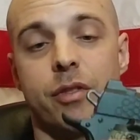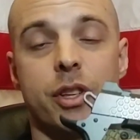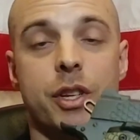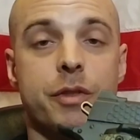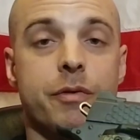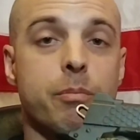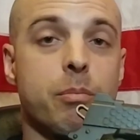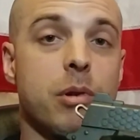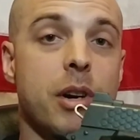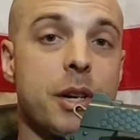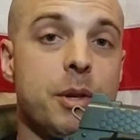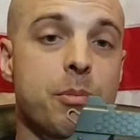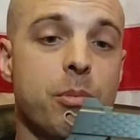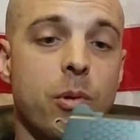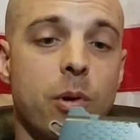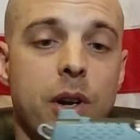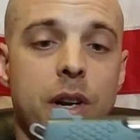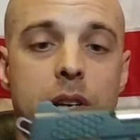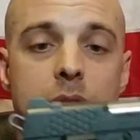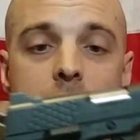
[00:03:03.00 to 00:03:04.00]
For this price
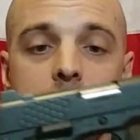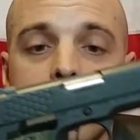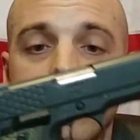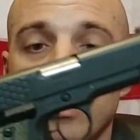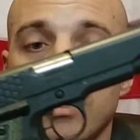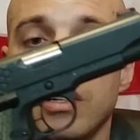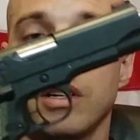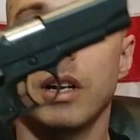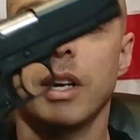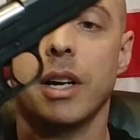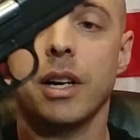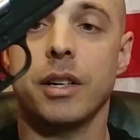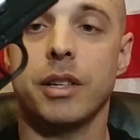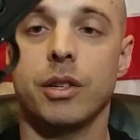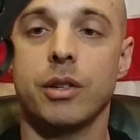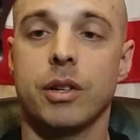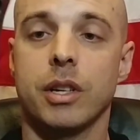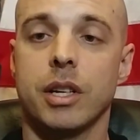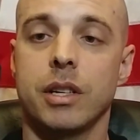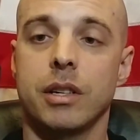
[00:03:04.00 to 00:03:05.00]
point, I
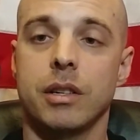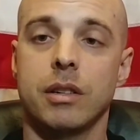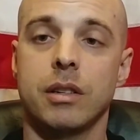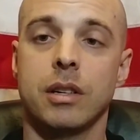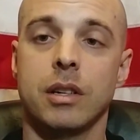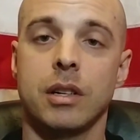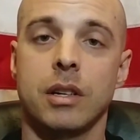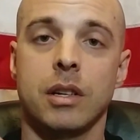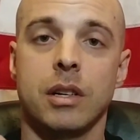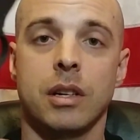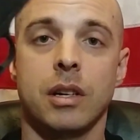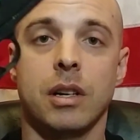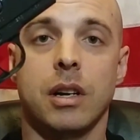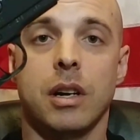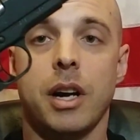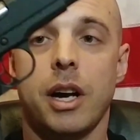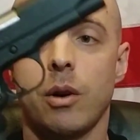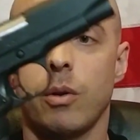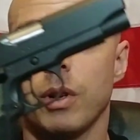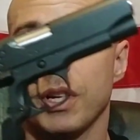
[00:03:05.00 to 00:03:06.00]

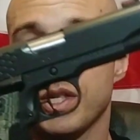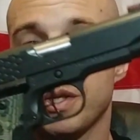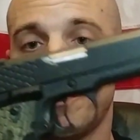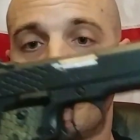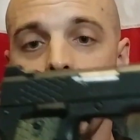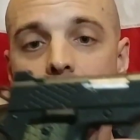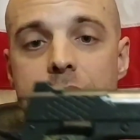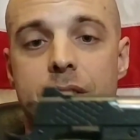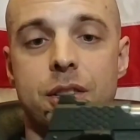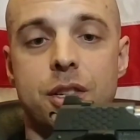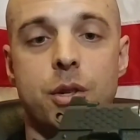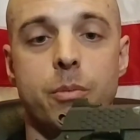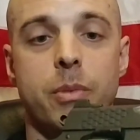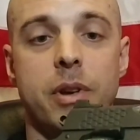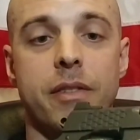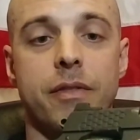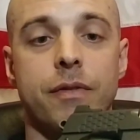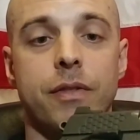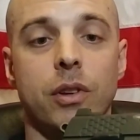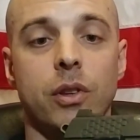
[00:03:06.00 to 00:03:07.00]
don't expect this to be
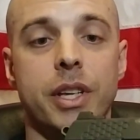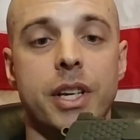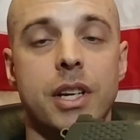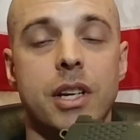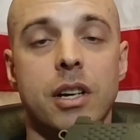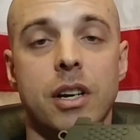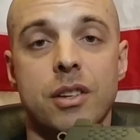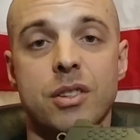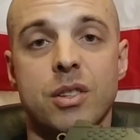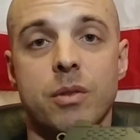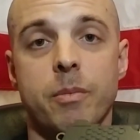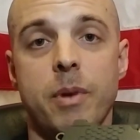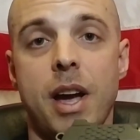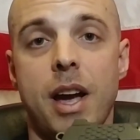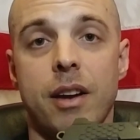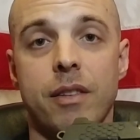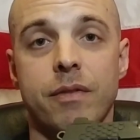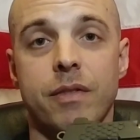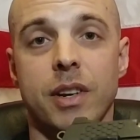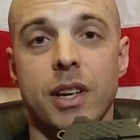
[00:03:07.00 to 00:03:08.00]
a fully custom
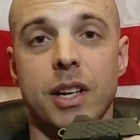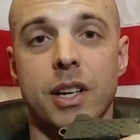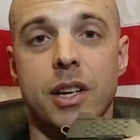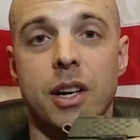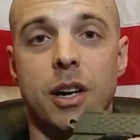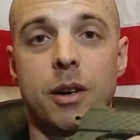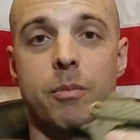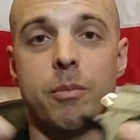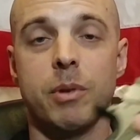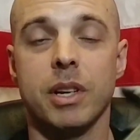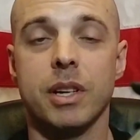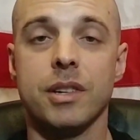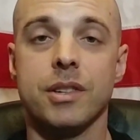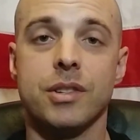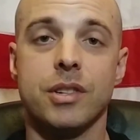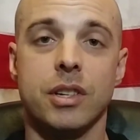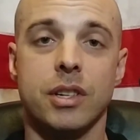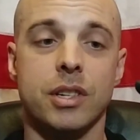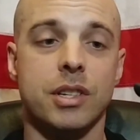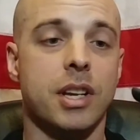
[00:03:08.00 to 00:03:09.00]
hand-fitted gun,
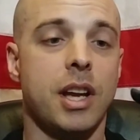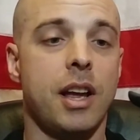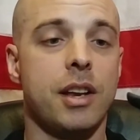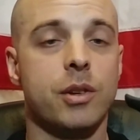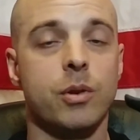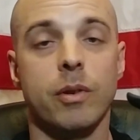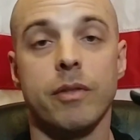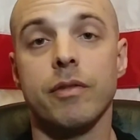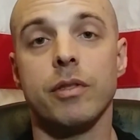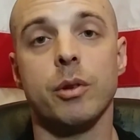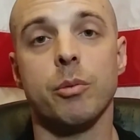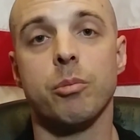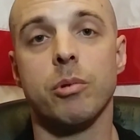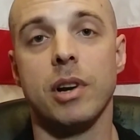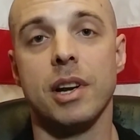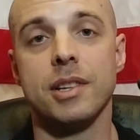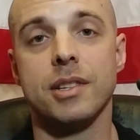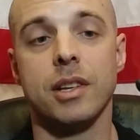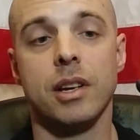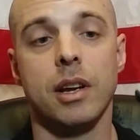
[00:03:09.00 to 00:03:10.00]
because you just can't do it for the
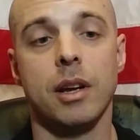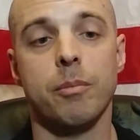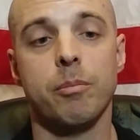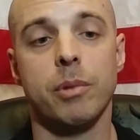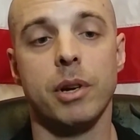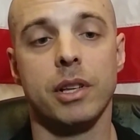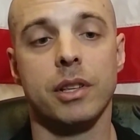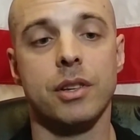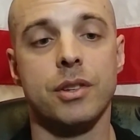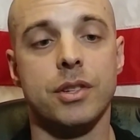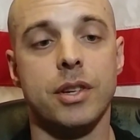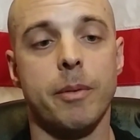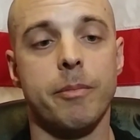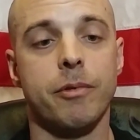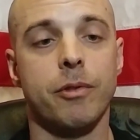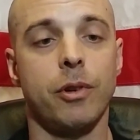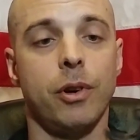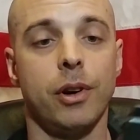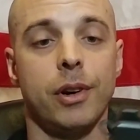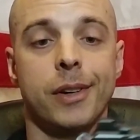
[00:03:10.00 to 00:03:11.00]
price that I picked this up
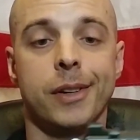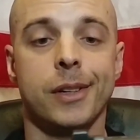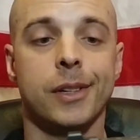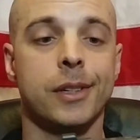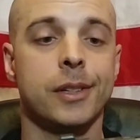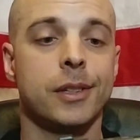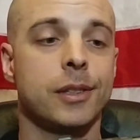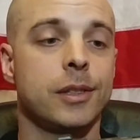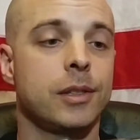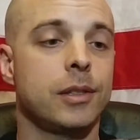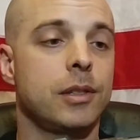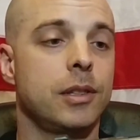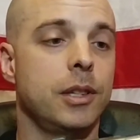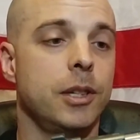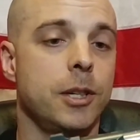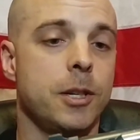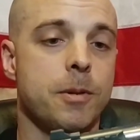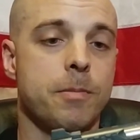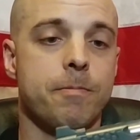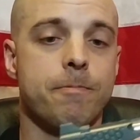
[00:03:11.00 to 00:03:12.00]
for.
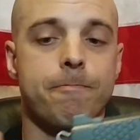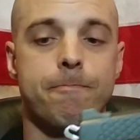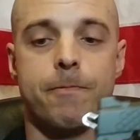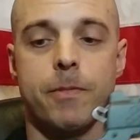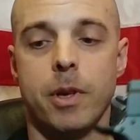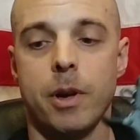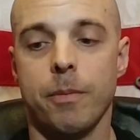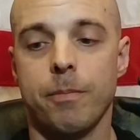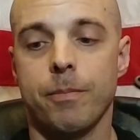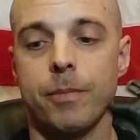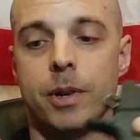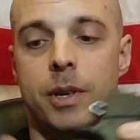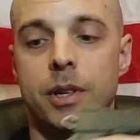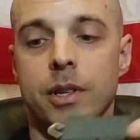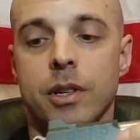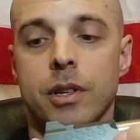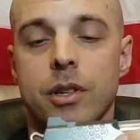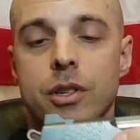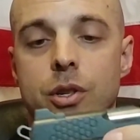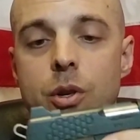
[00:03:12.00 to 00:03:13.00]
Yep.
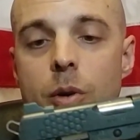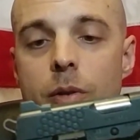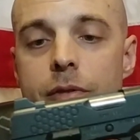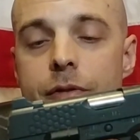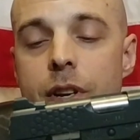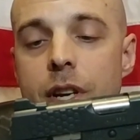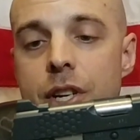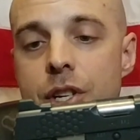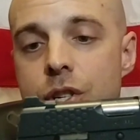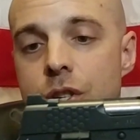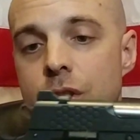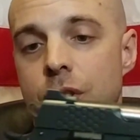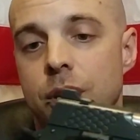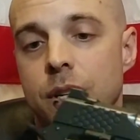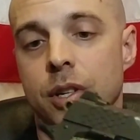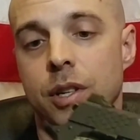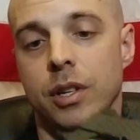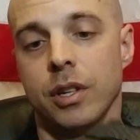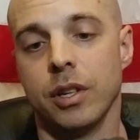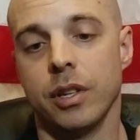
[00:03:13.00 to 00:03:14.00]
So finish.
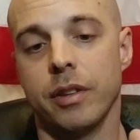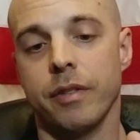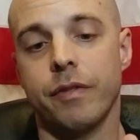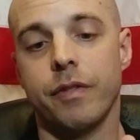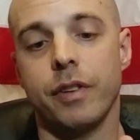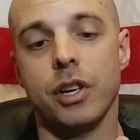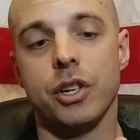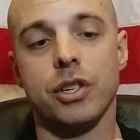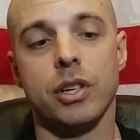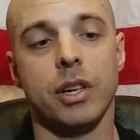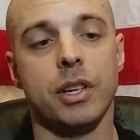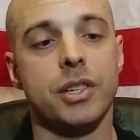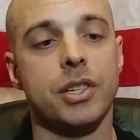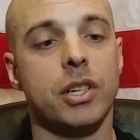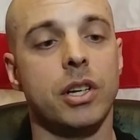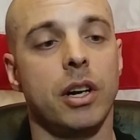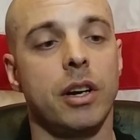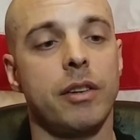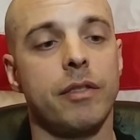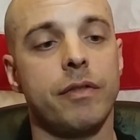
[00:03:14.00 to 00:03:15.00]
The finish on this
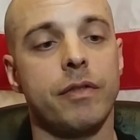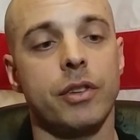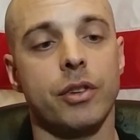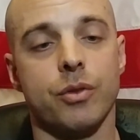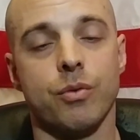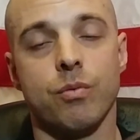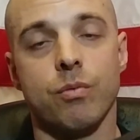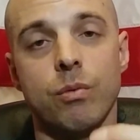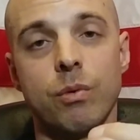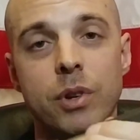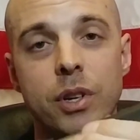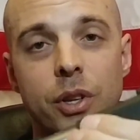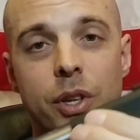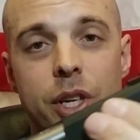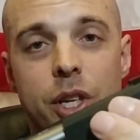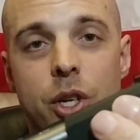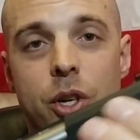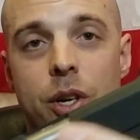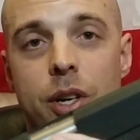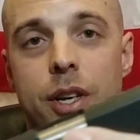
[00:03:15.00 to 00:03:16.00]
gun feels
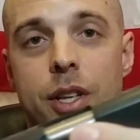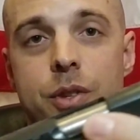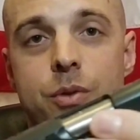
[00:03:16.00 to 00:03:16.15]
really good.